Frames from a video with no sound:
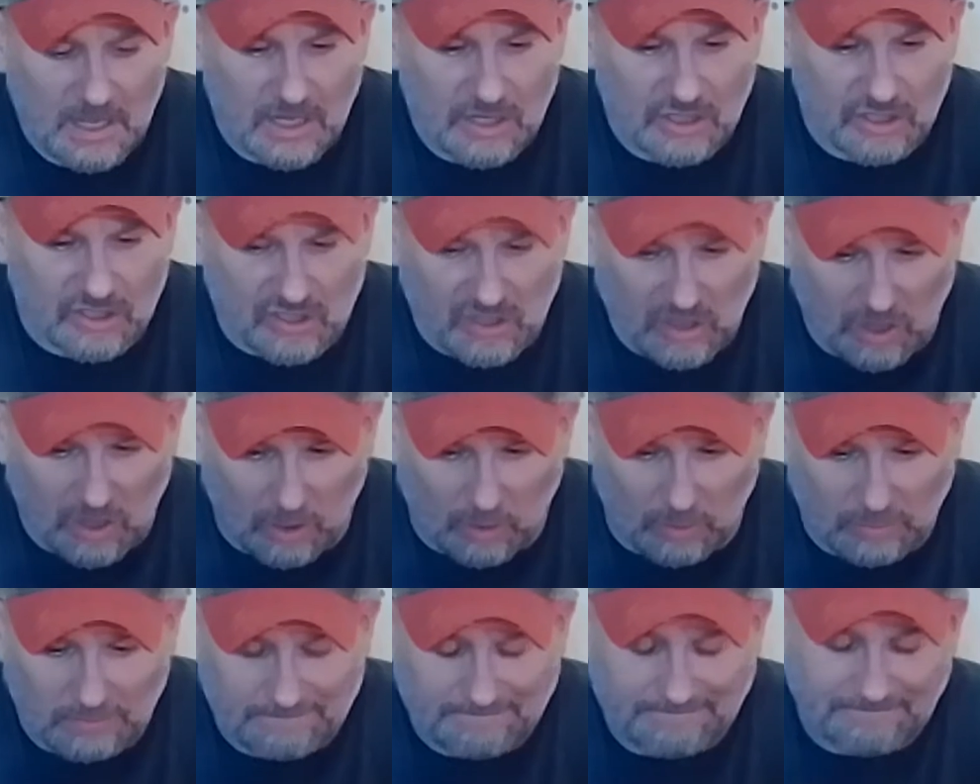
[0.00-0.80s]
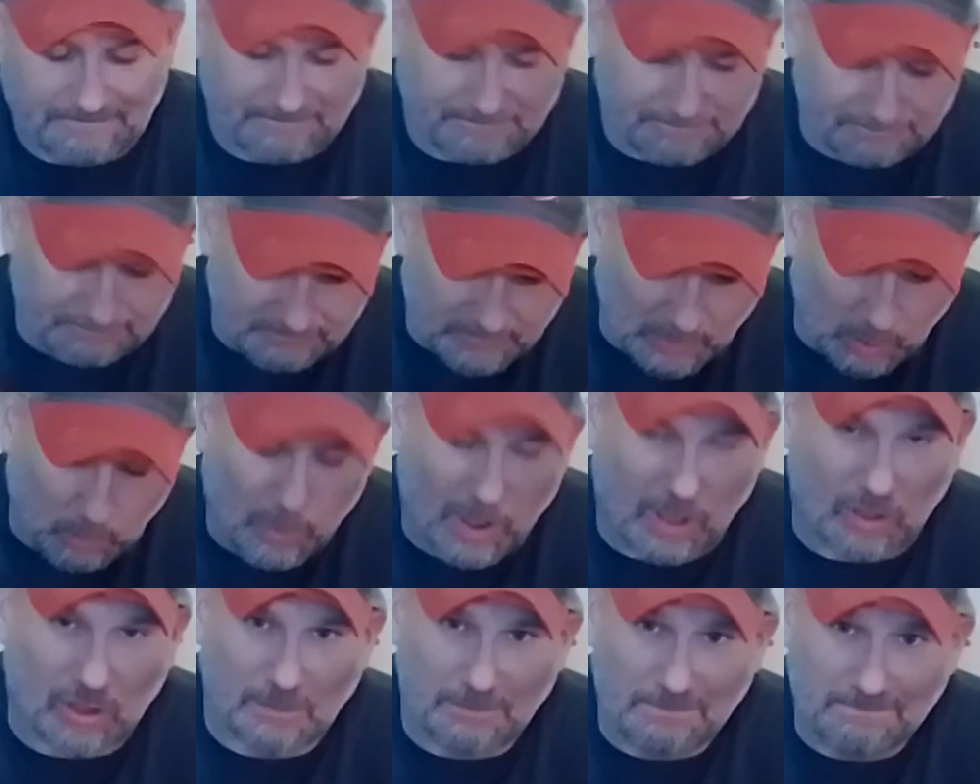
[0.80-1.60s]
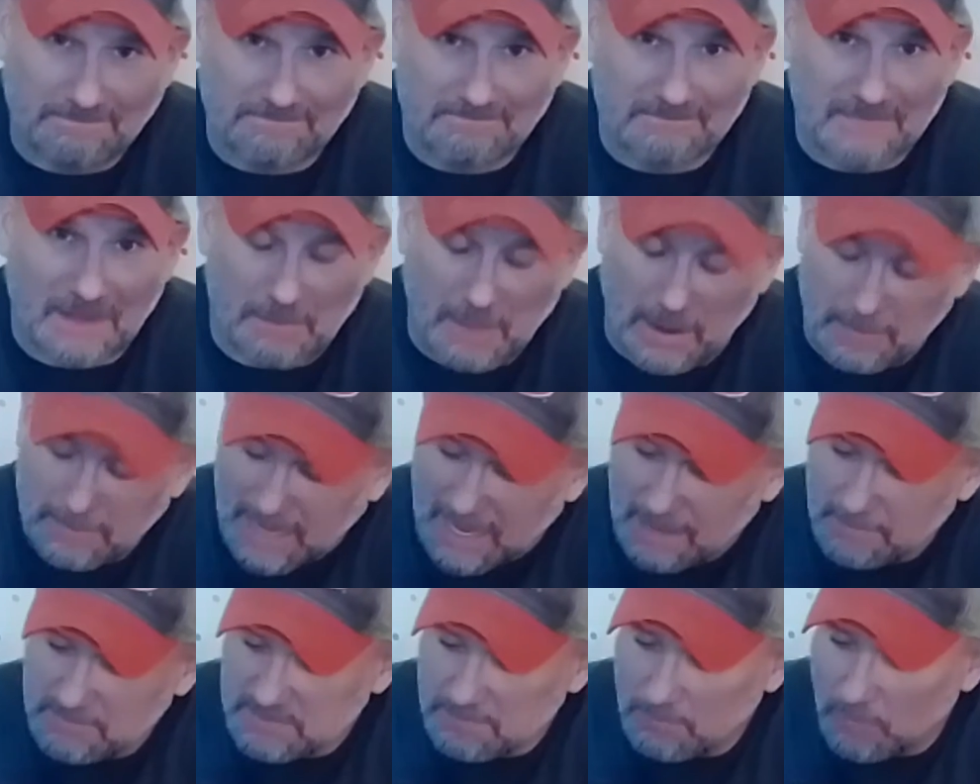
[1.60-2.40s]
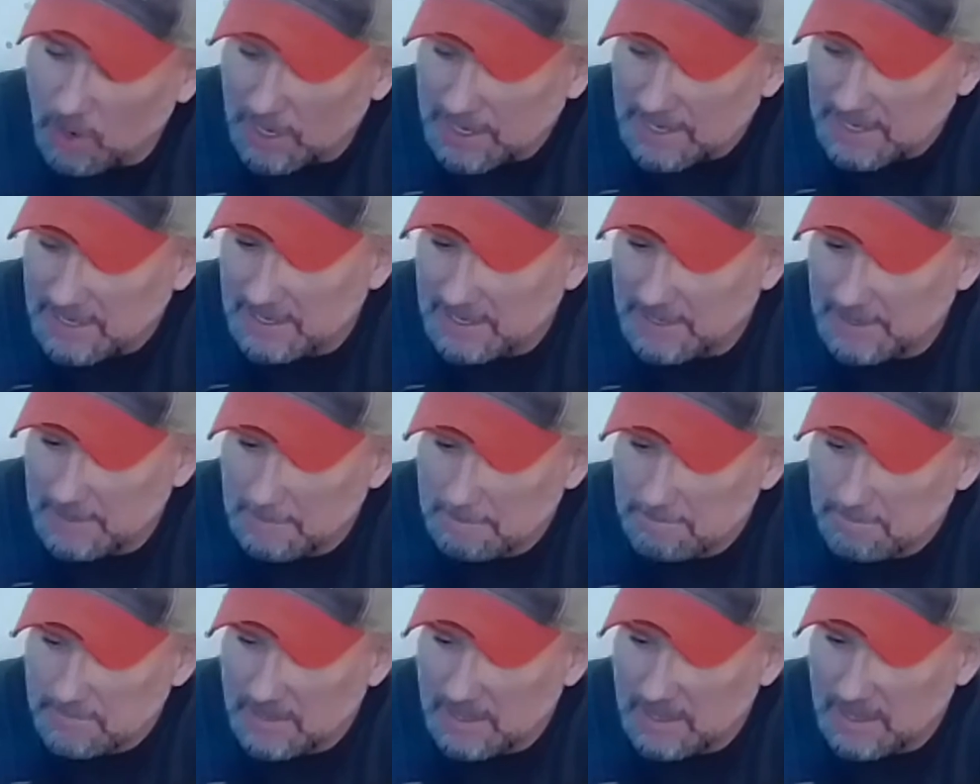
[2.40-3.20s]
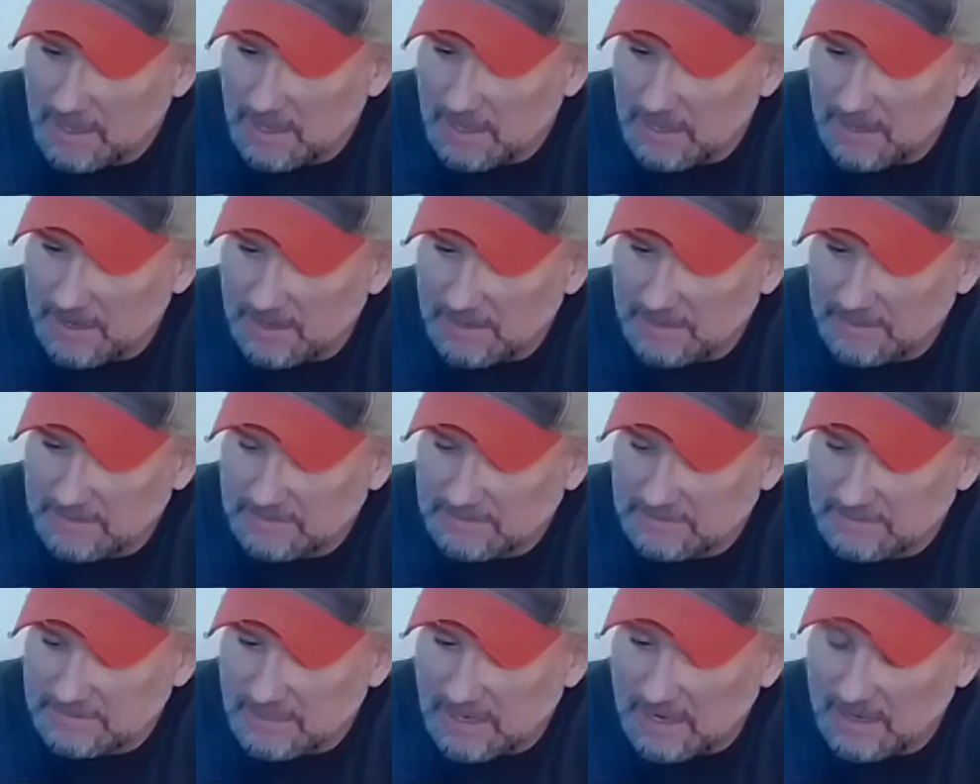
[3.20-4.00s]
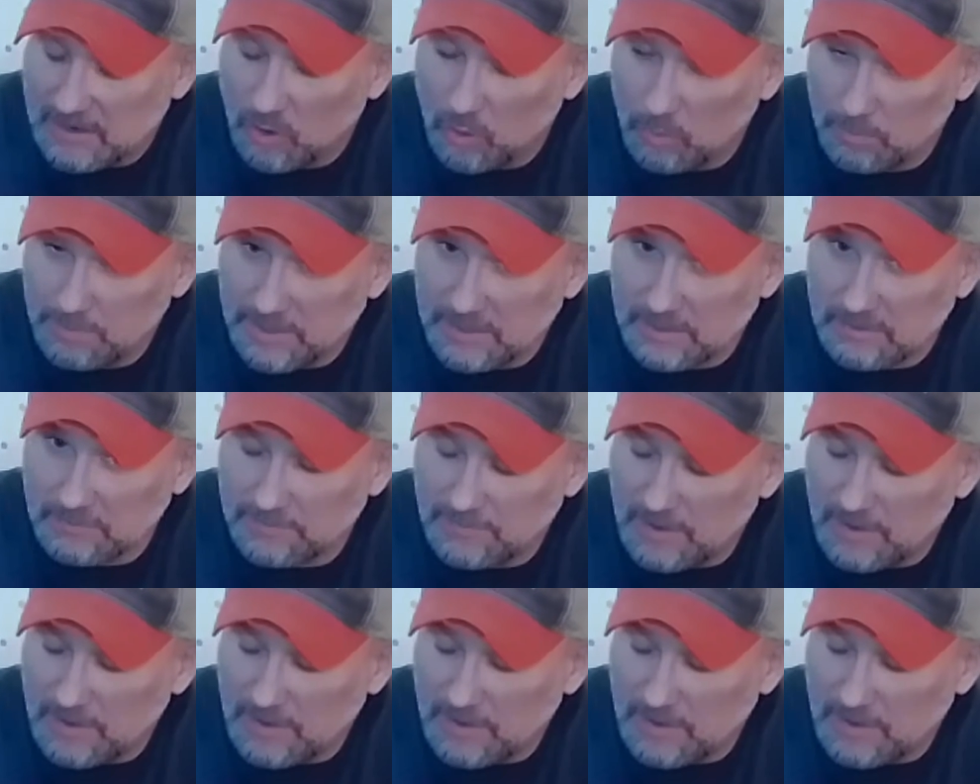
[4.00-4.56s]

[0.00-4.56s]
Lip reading: So, welcome. My name's Mike, and I hope that you'll